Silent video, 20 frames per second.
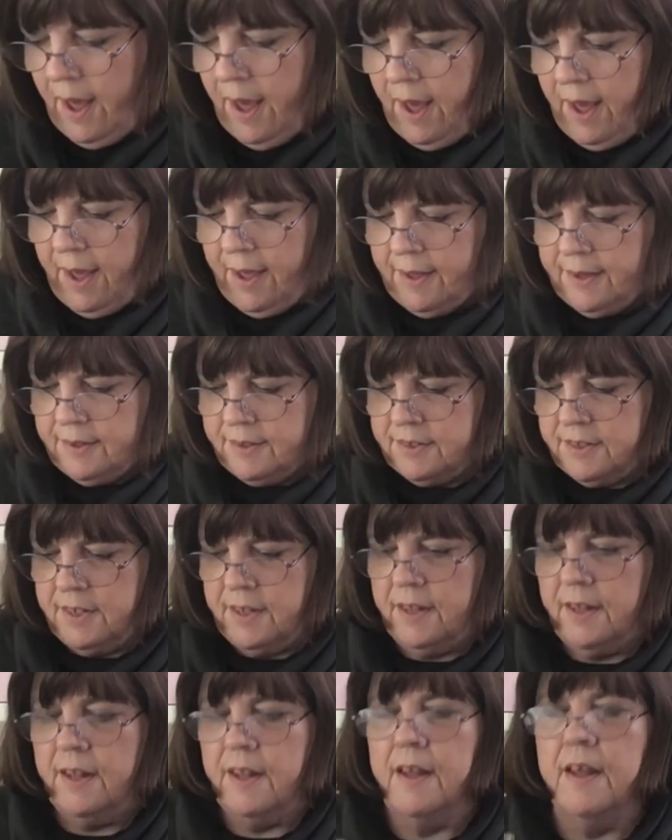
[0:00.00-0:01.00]
And
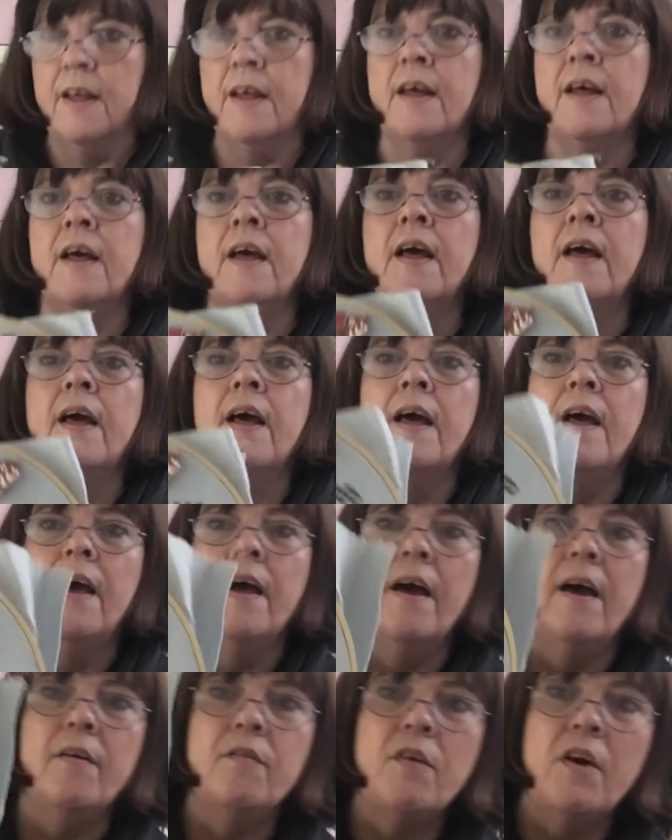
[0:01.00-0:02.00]

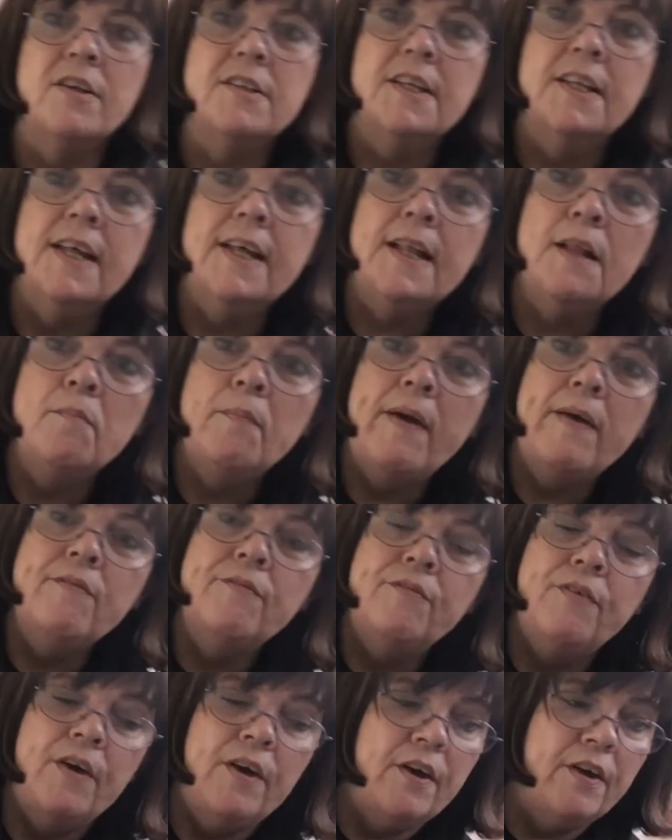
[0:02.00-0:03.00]
I've got a little bit
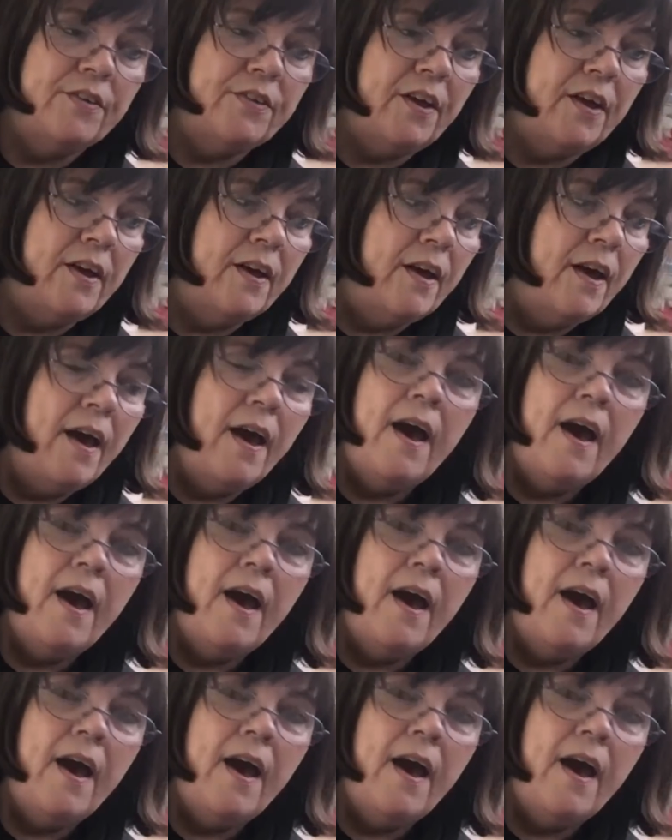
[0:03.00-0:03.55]
further.